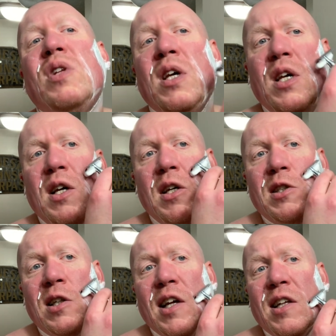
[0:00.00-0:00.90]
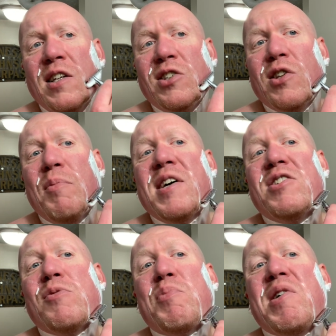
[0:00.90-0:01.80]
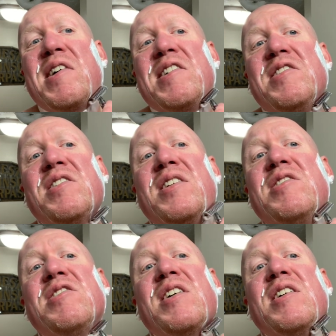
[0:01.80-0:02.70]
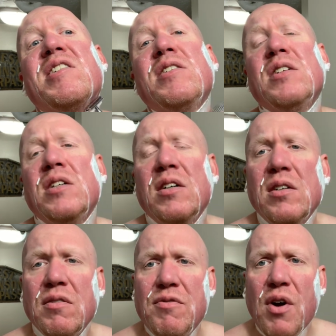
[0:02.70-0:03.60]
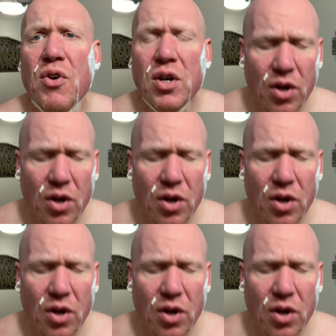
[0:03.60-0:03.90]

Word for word: The slickness, to my surprise, is very